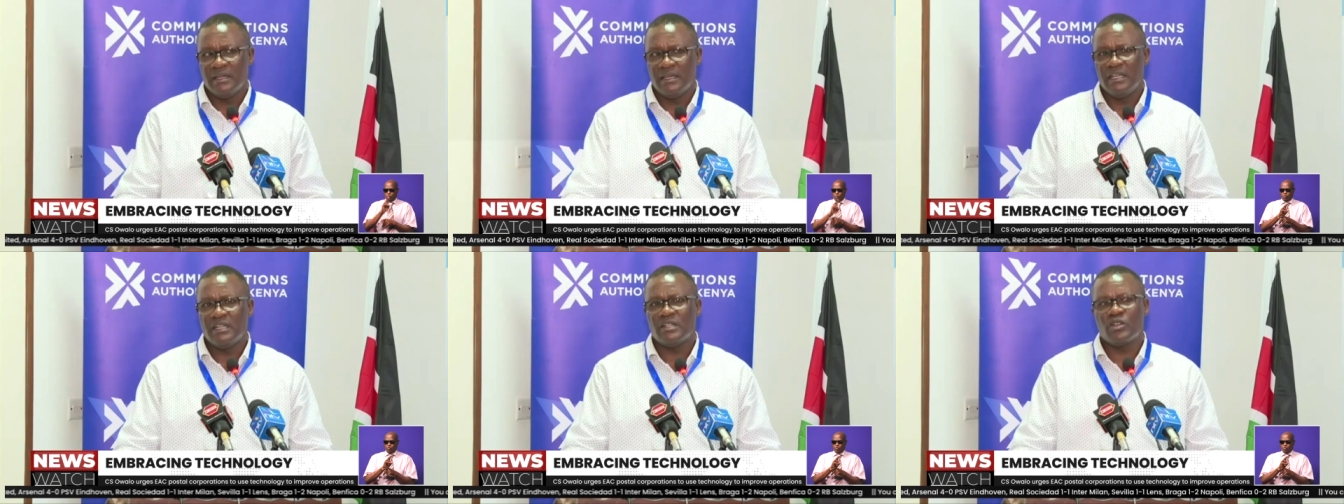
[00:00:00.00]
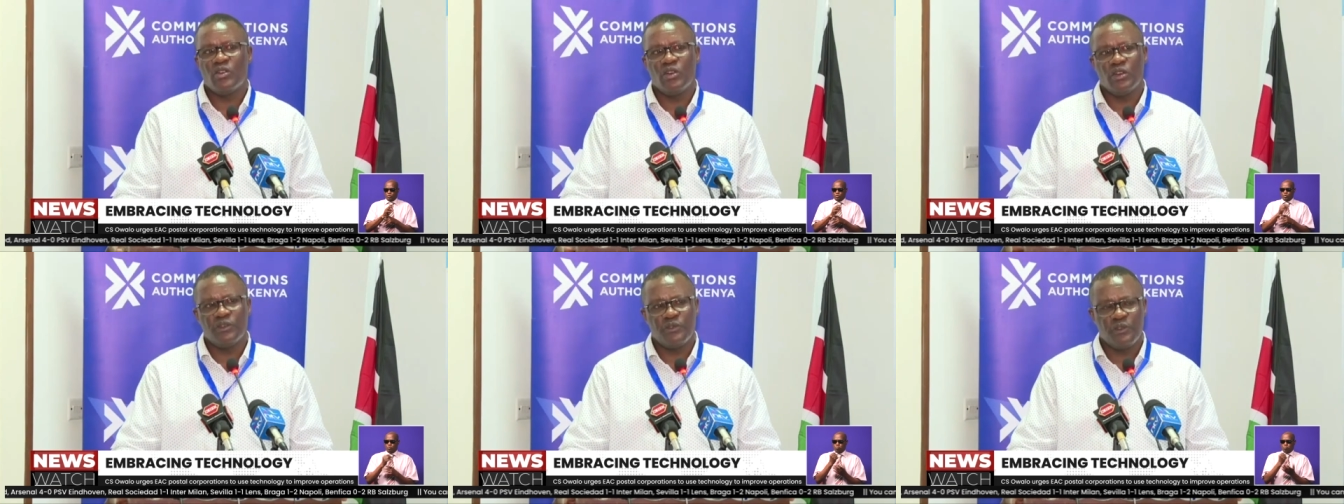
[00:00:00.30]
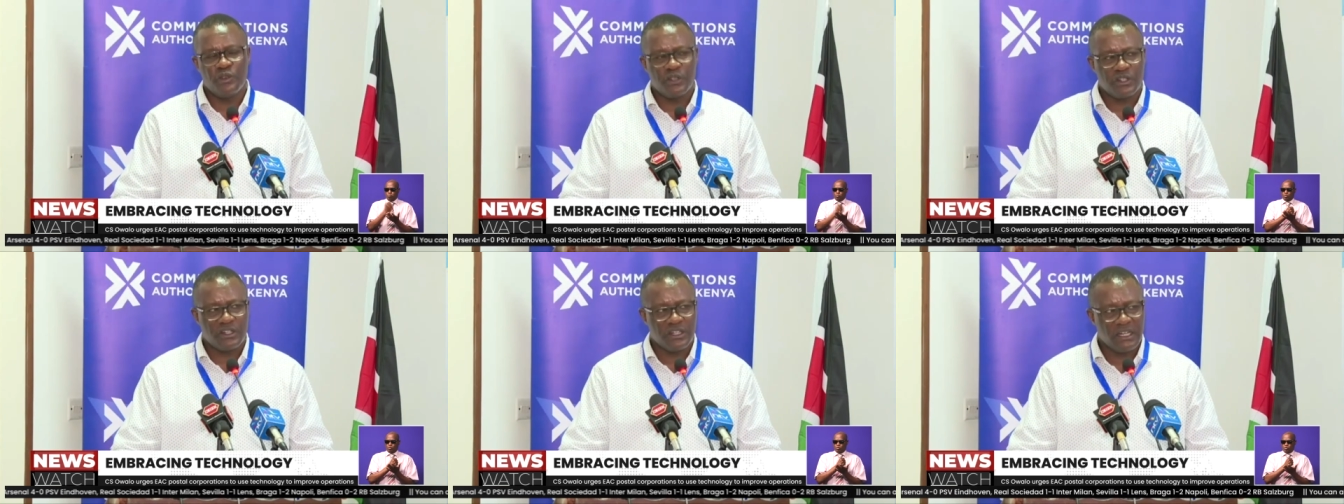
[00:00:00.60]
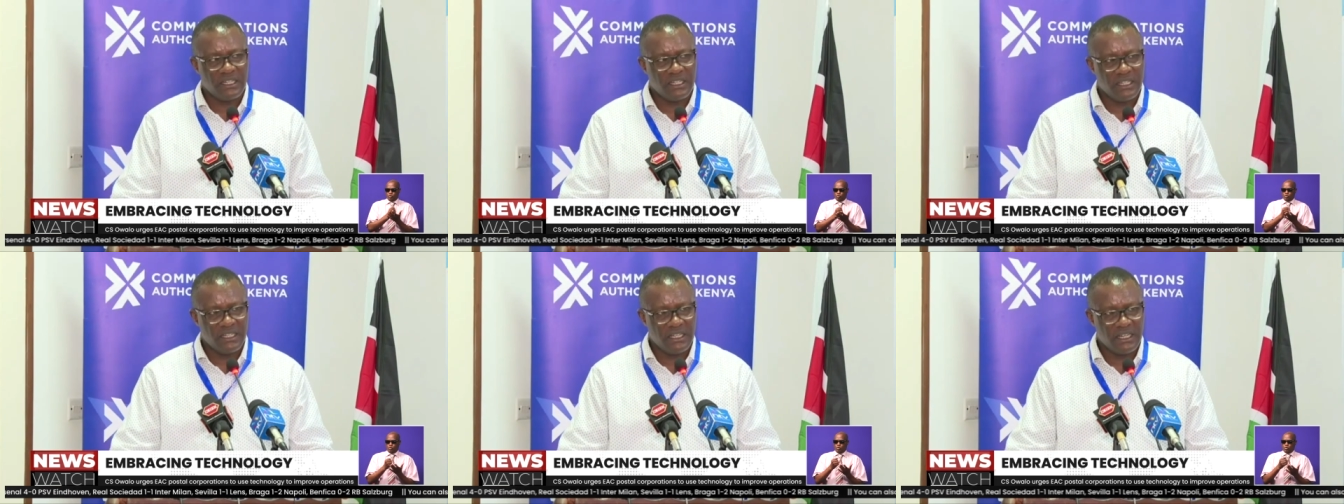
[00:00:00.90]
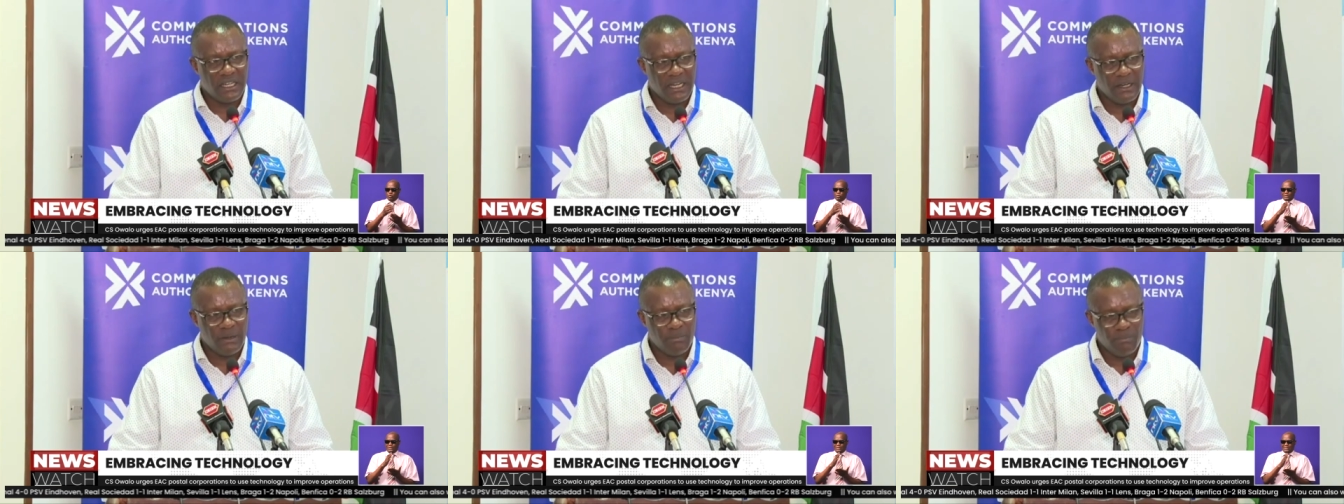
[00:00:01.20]
It calls for
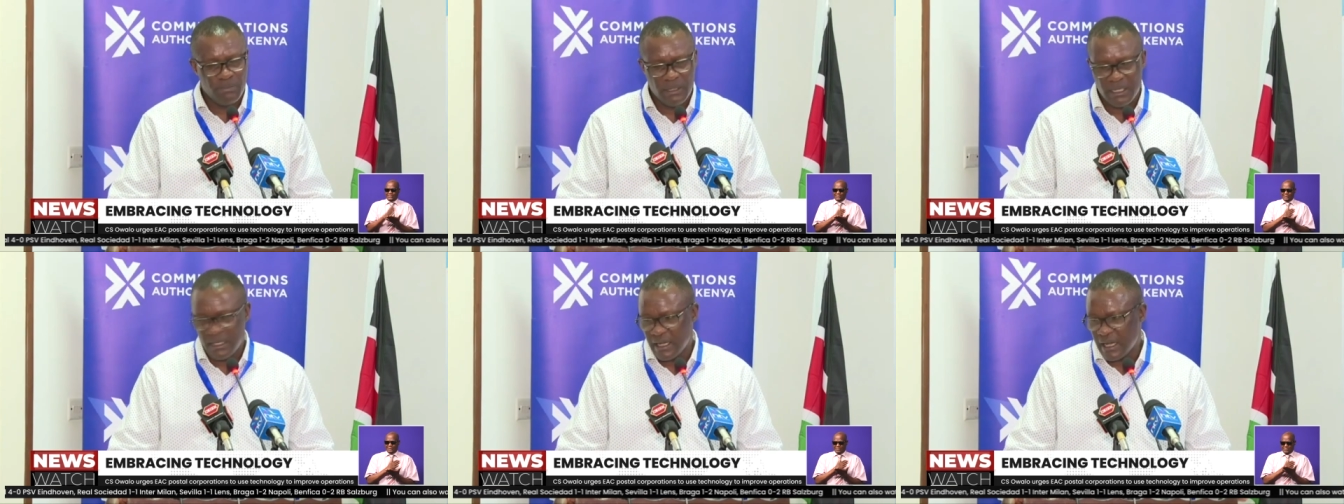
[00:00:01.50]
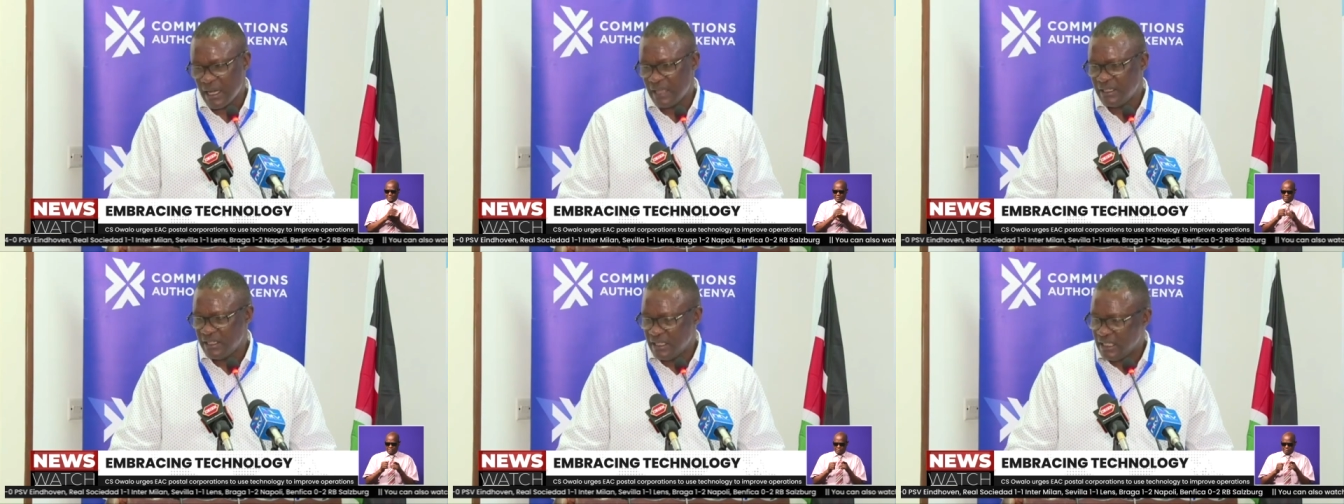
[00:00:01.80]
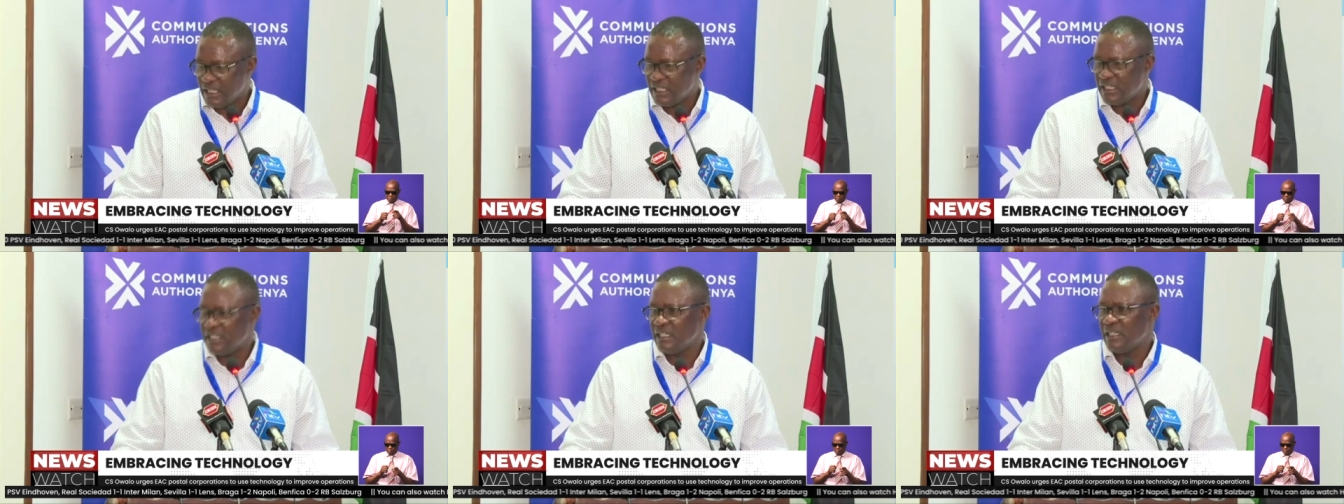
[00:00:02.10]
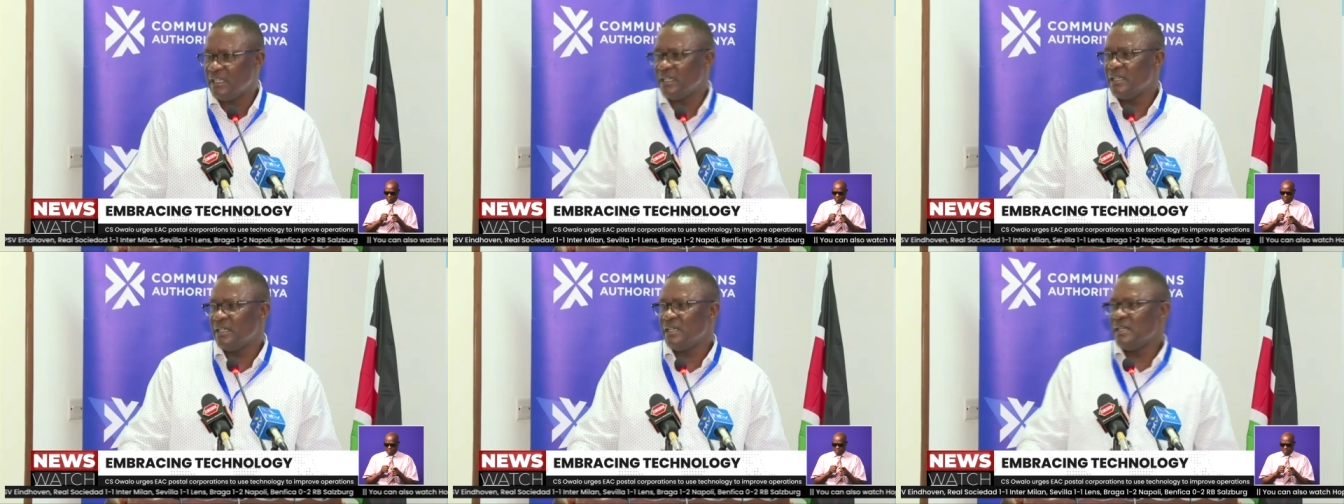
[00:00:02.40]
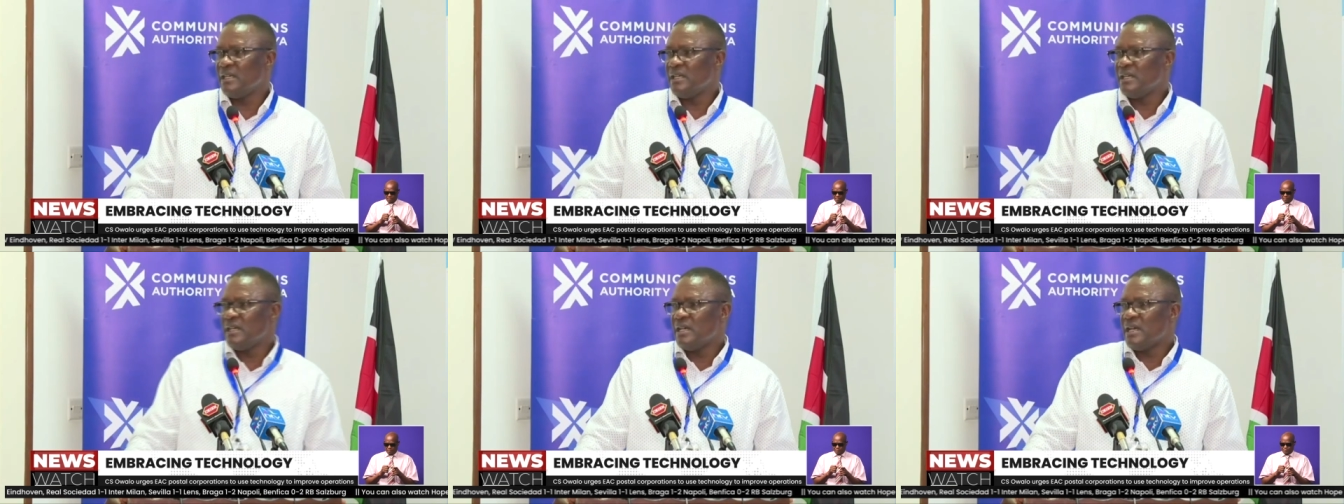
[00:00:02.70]
strategic agility
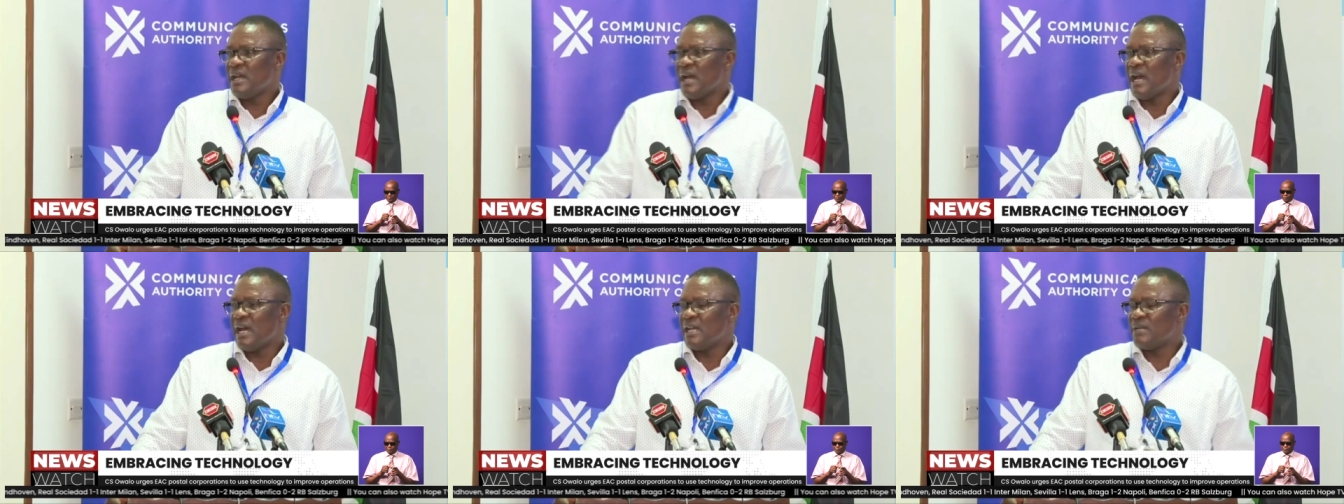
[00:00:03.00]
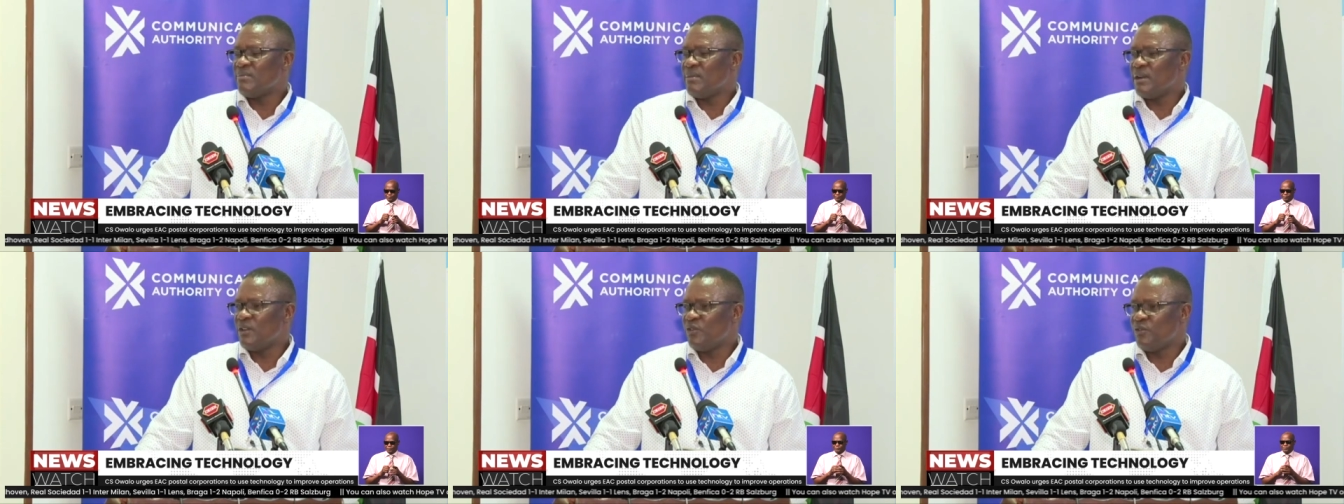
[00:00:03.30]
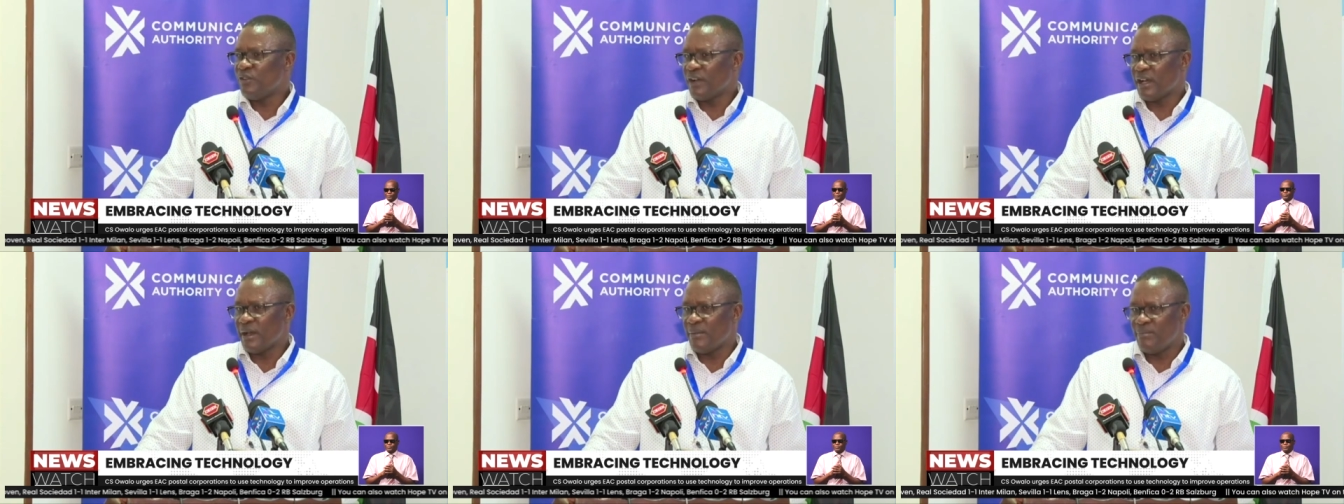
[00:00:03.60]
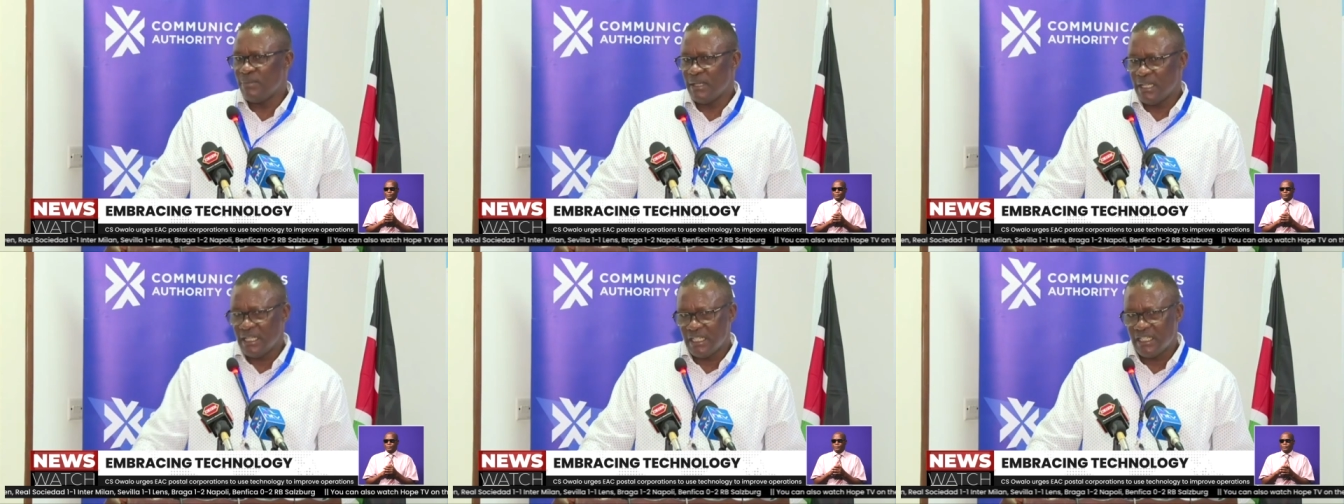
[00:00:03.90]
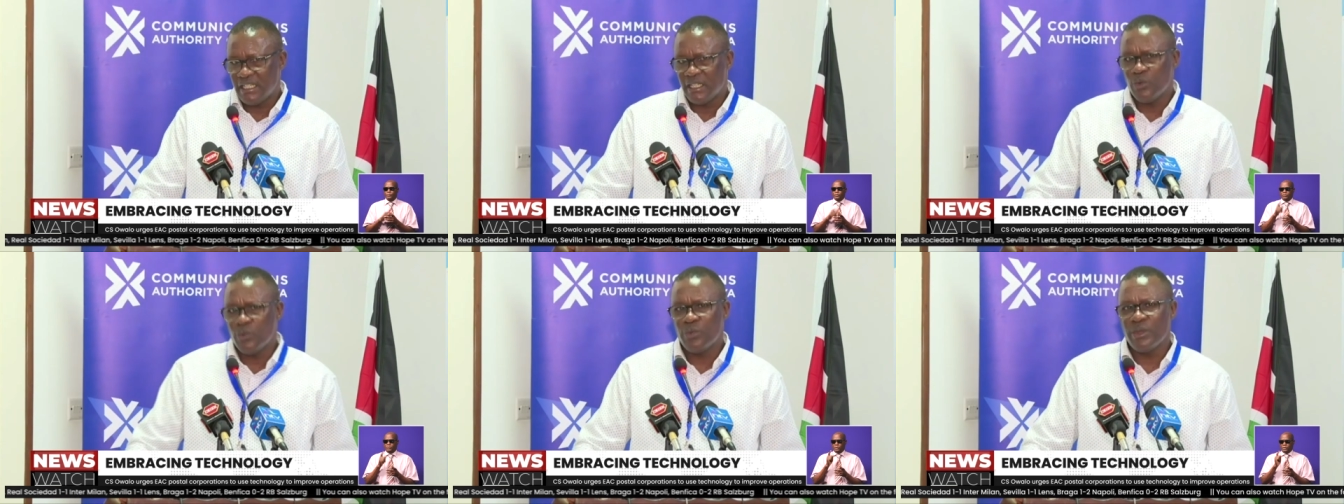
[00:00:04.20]
and
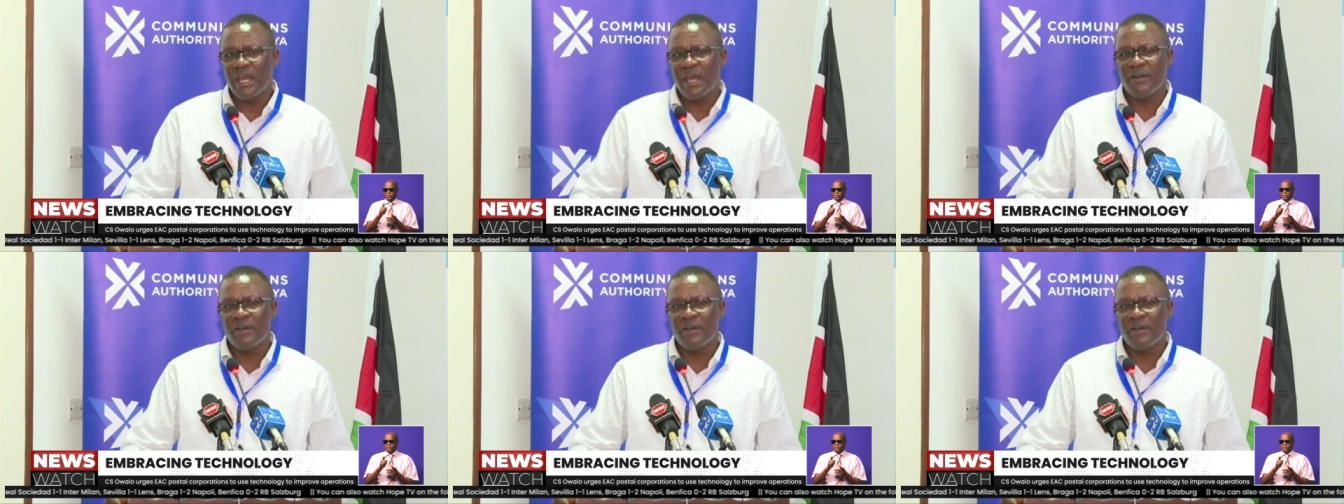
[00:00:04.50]
maneuverability. We